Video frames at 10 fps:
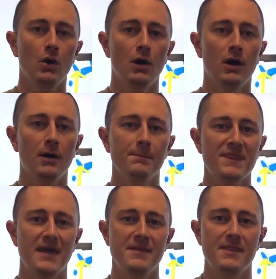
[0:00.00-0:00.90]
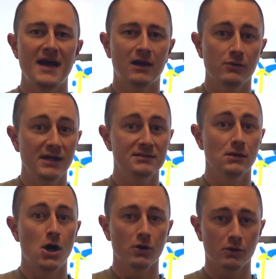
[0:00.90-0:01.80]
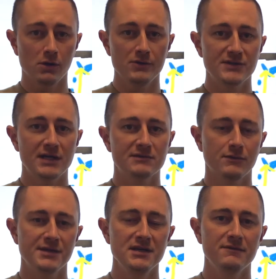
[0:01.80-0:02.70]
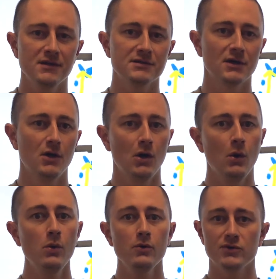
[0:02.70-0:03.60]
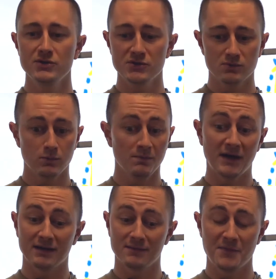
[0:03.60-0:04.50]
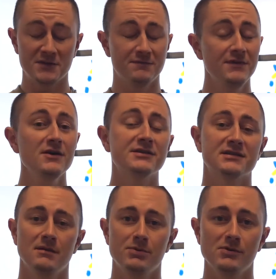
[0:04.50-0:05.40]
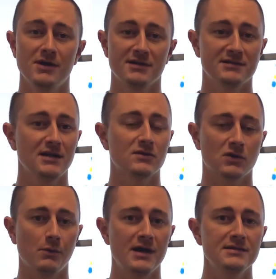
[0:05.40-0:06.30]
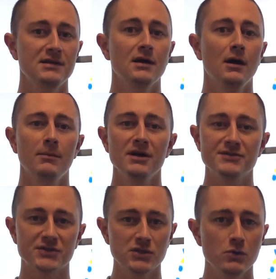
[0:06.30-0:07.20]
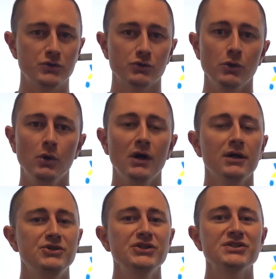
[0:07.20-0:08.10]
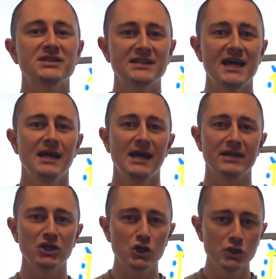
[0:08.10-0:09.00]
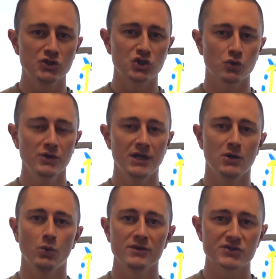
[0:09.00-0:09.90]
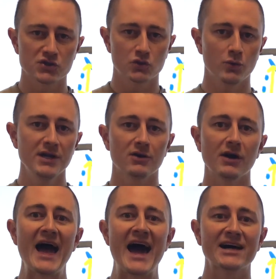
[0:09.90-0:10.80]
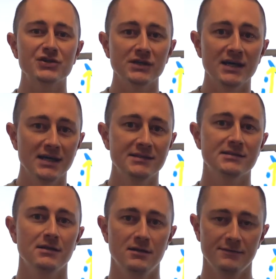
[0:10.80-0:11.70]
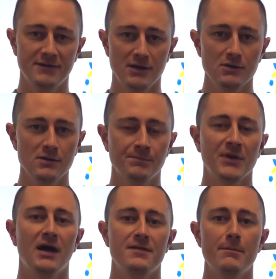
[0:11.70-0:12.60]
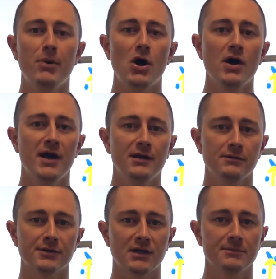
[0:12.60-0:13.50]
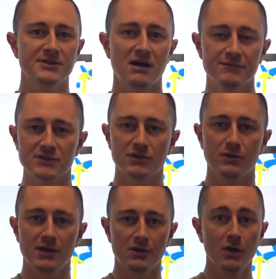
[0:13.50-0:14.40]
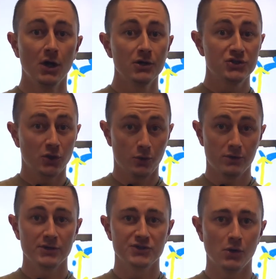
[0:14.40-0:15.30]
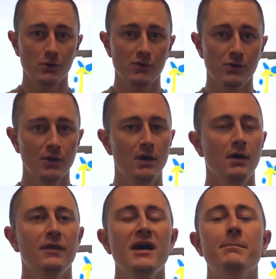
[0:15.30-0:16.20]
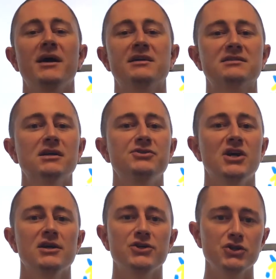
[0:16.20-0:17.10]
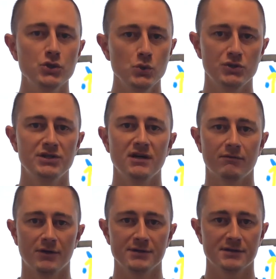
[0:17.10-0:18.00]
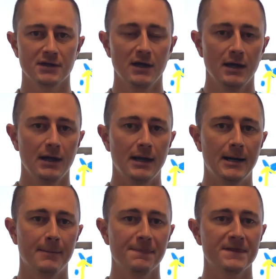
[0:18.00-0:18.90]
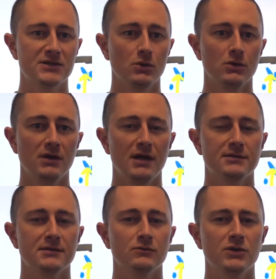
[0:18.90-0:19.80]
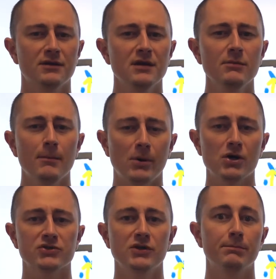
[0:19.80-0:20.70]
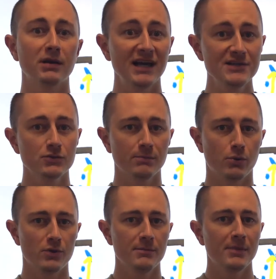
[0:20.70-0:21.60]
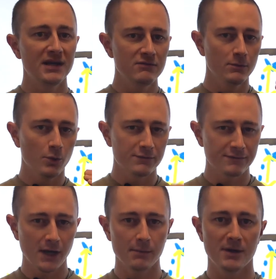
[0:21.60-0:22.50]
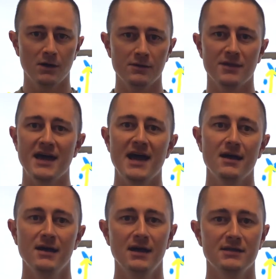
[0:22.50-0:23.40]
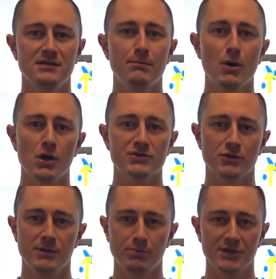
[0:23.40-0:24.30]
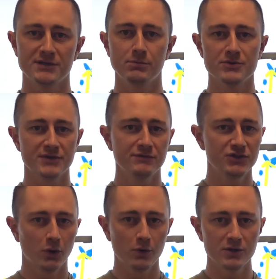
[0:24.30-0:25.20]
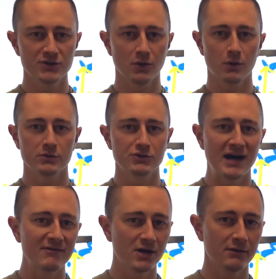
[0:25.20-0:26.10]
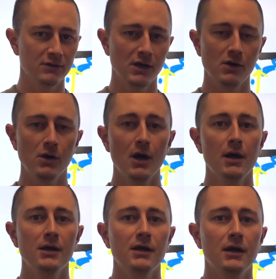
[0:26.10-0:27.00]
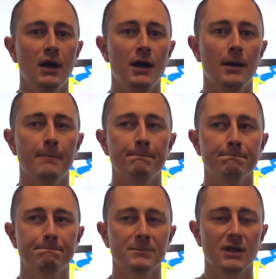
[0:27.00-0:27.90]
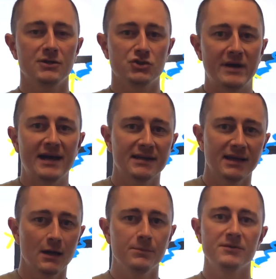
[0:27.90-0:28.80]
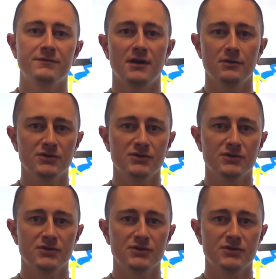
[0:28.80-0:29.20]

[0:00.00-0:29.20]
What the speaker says: and then that creates longer closeouts for the defense. Or you just it's very simple and it sounds crazy, but it's so true. Just set a good screen where the screener actually hits the defender and the ball handler comes off the screener shoulder to shoulder. That makes such a huge difference. So when you think about ball screen, plays are important, but even more fundamental than that is the ball screen principles of shoulder to shoulder, driving off low, attracting help defenders